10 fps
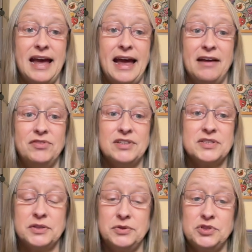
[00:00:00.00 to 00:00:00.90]
I have the
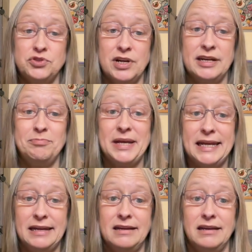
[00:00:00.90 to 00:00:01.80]
solution drawn in
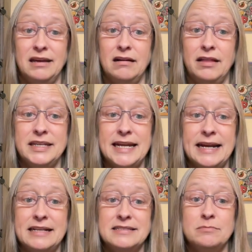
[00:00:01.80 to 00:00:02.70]
pink and all the dead
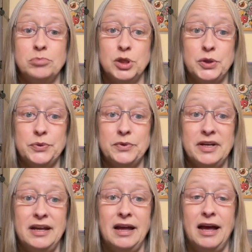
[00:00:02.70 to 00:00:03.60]
ends in blue.
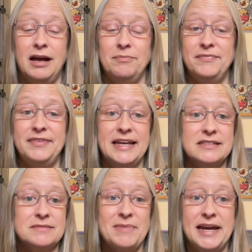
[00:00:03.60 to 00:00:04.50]

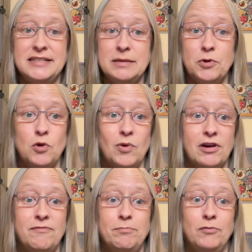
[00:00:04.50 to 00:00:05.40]
That's my typical
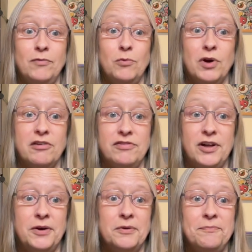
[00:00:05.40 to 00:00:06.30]

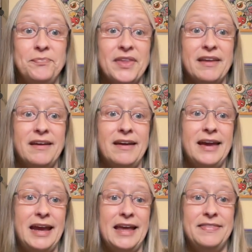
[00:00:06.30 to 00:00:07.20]
workflow.
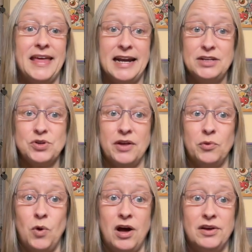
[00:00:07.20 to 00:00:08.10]
And then I draw the
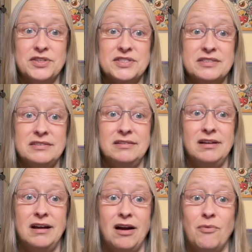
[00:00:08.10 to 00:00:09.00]
walls
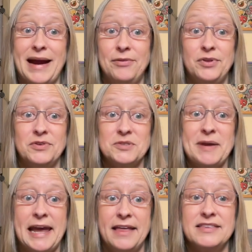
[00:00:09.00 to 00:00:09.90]
around those
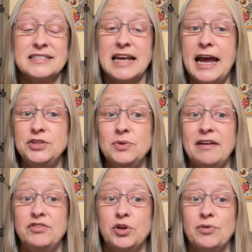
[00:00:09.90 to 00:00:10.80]
paths. I do
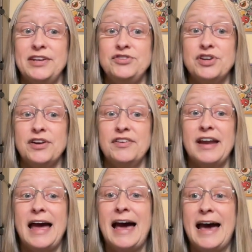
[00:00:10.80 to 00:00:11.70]
have the grid turned
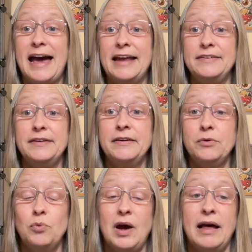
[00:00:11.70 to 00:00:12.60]
on
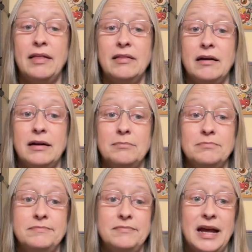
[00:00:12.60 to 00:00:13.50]
while
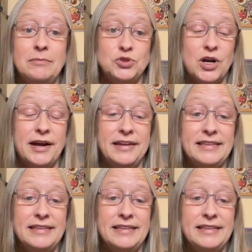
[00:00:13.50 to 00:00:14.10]
I'm drawing.